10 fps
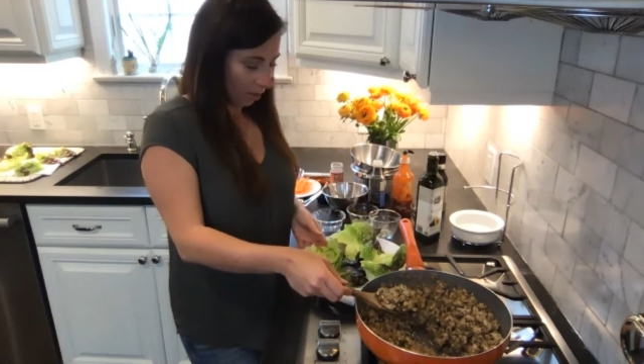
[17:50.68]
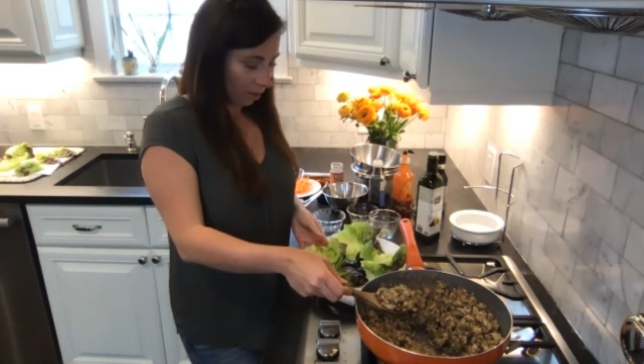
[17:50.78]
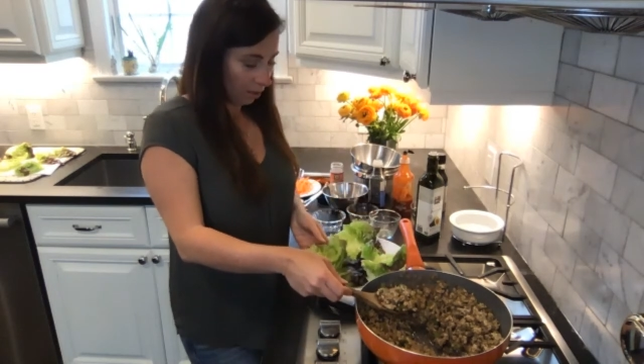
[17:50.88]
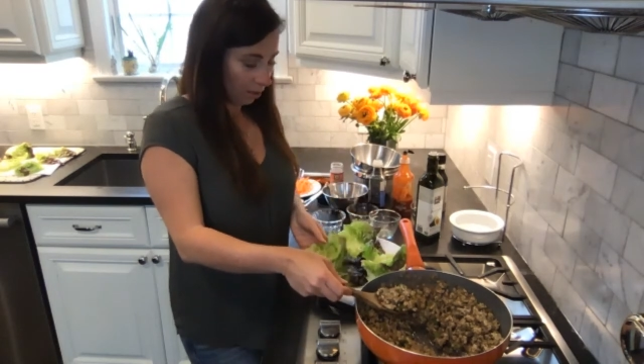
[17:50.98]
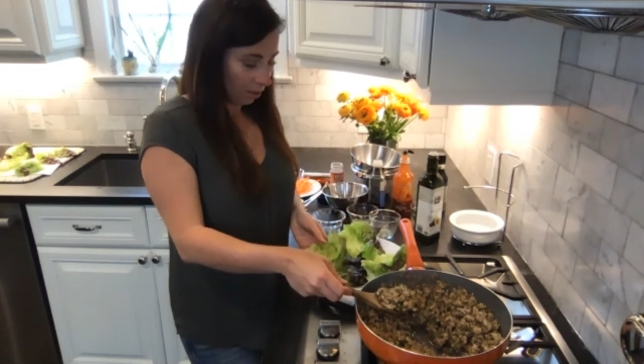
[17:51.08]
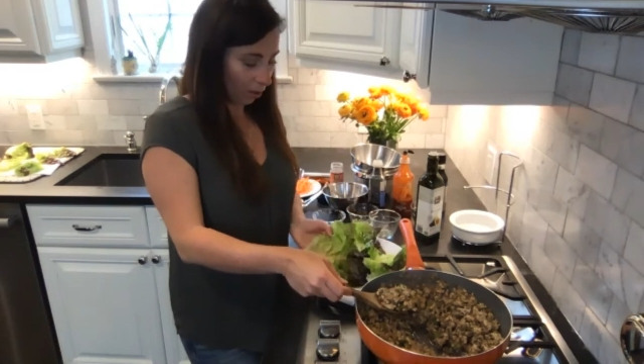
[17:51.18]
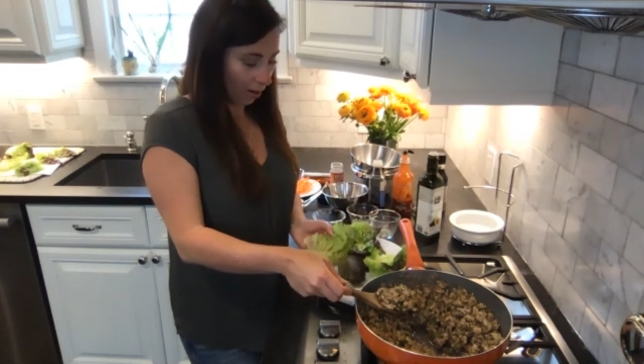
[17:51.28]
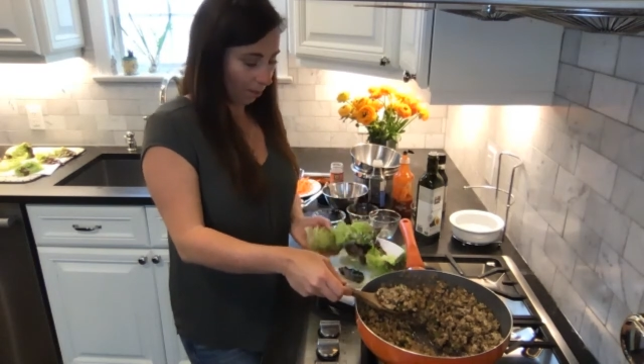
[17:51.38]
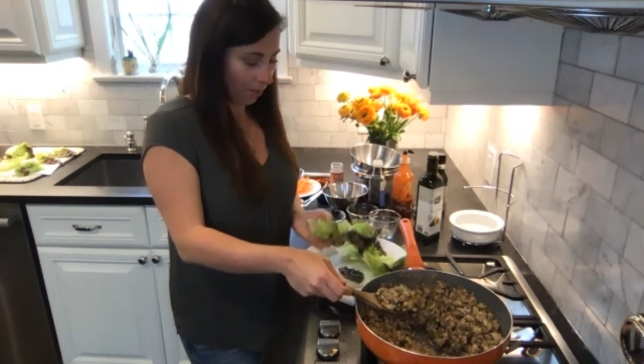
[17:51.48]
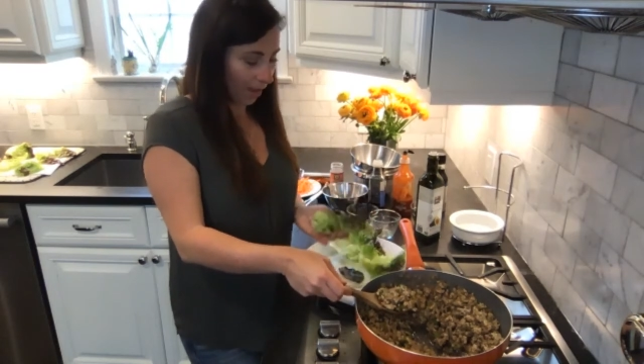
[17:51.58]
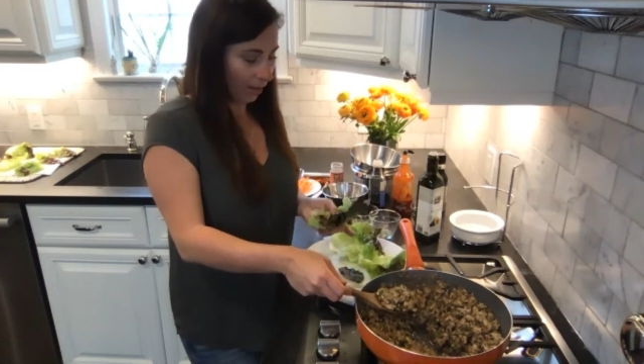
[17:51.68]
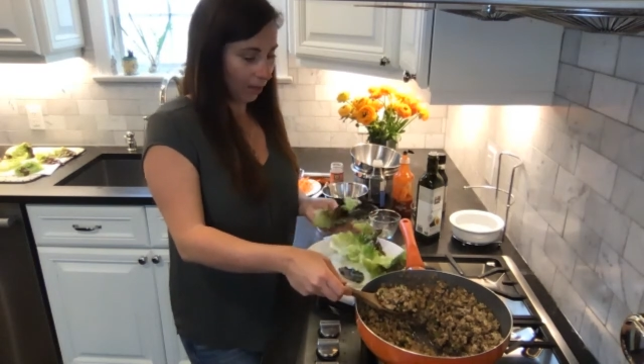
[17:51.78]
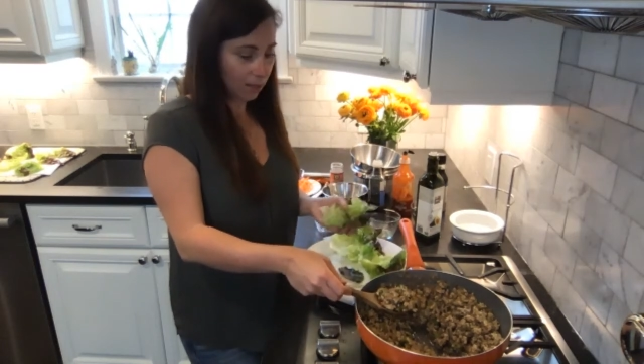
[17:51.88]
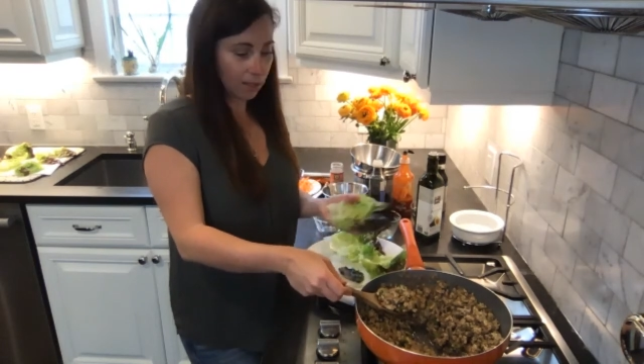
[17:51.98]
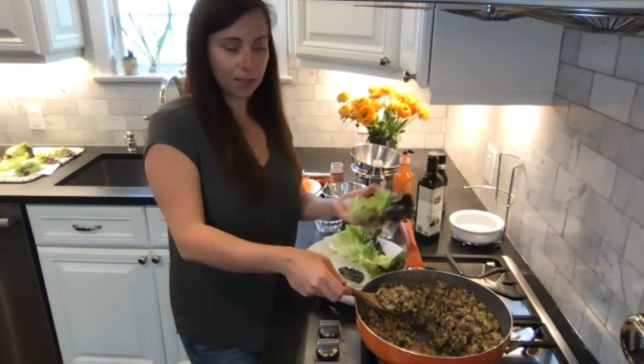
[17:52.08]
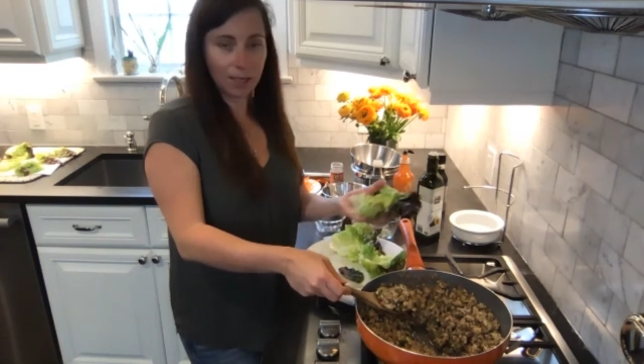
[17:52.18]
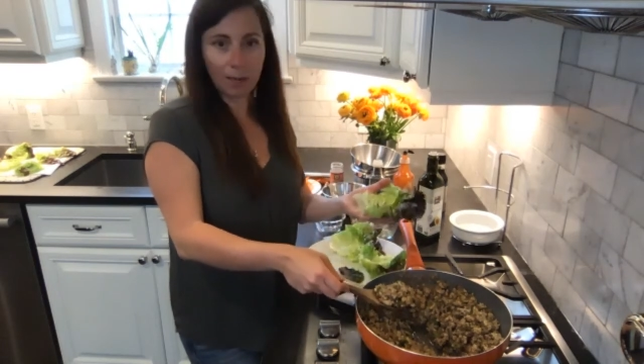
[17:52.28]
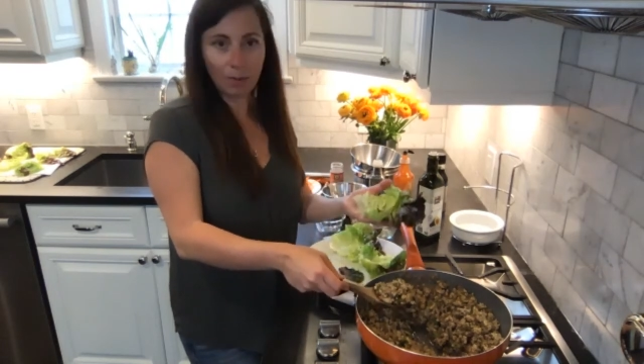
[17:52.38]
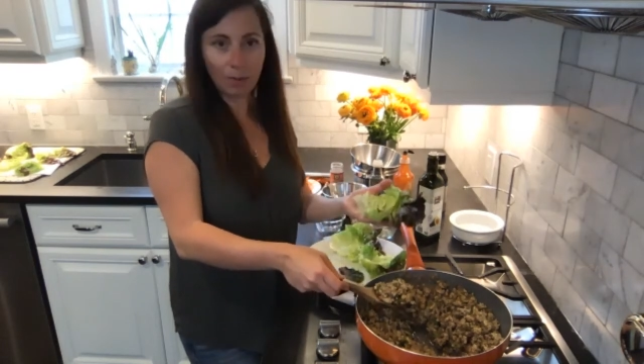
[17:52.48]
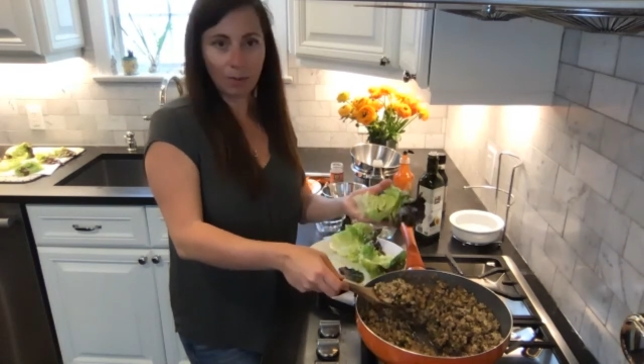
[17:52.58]
soak up that lettuce, the
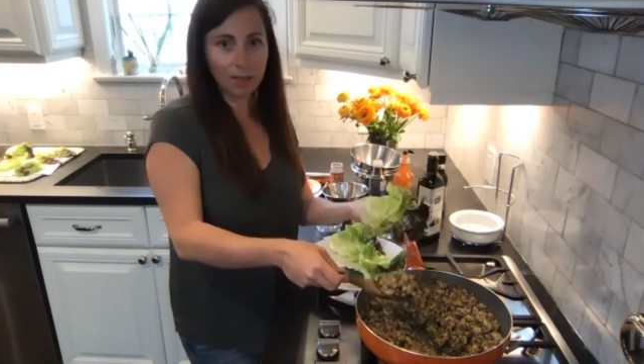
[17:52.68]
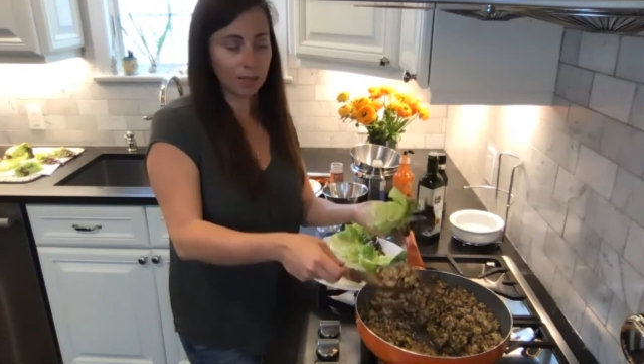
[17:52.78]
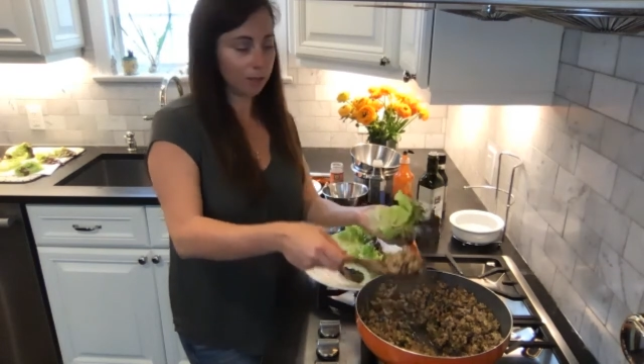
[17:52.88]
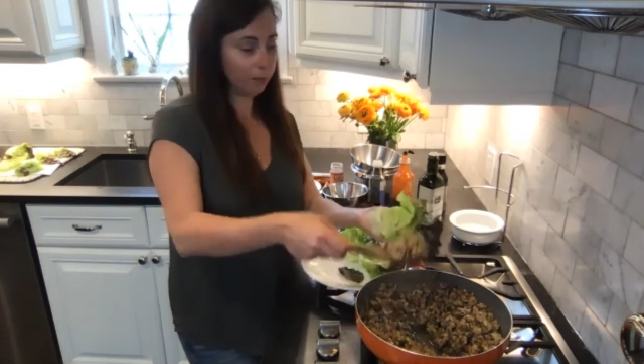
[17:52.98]
steam of this.